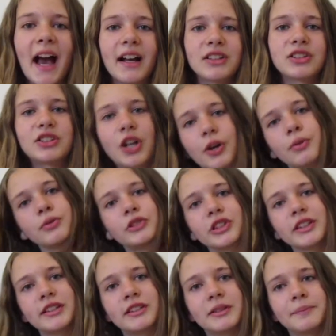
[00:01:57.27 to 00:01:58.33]
So
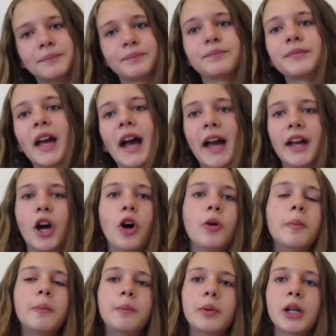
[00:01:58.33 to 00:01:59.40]
just, I
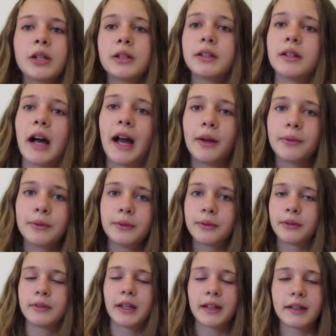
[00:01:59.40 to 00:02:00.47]
hope
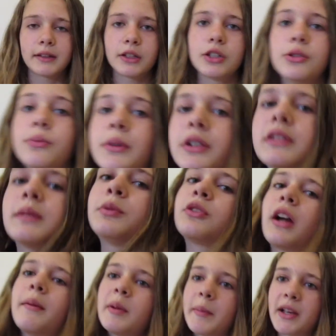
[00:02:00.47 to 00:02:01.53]
that you will
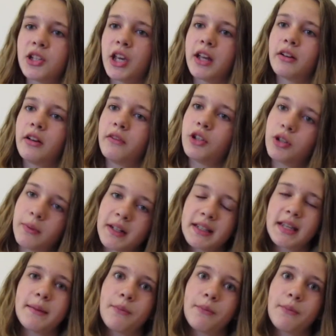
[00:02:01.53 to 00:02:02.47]
subscribe to my channel if you do want to see